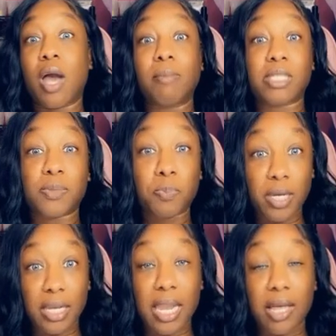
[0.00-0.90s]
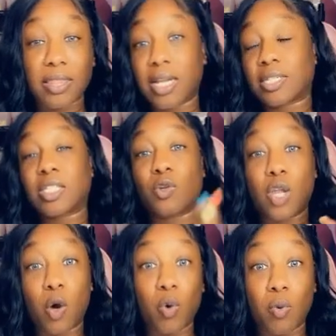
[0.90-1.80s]
I'm just putting it out there so
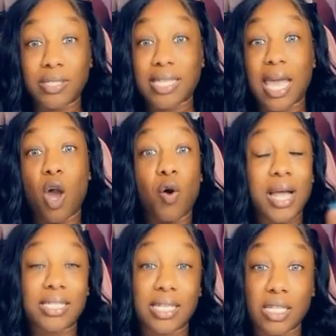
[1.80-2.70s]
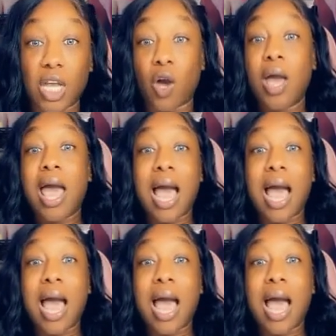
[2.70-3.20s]
no one would say, oh, I didn't know.